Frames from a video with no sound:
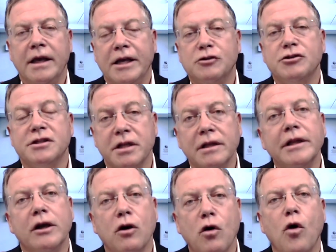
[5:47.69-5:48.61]

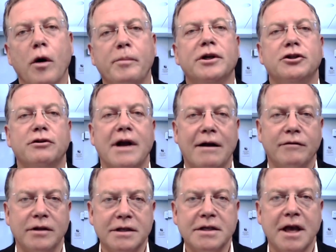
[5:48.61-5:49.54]
Interestingly, corporate
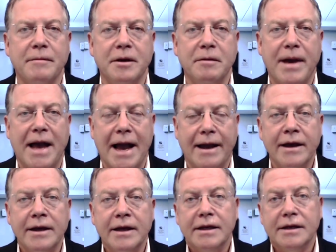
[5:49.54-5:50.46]
travel is coming
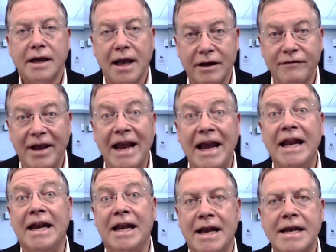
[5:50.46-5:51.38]
back to kind of
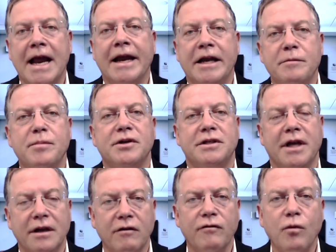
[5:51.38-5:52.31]
80 to
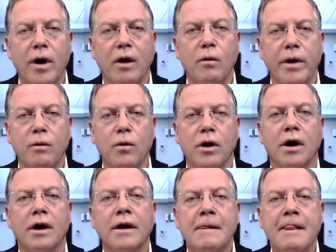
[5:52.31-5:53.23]
90% of where we
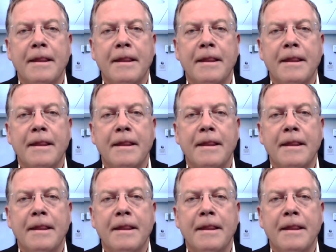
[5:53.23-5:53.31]
were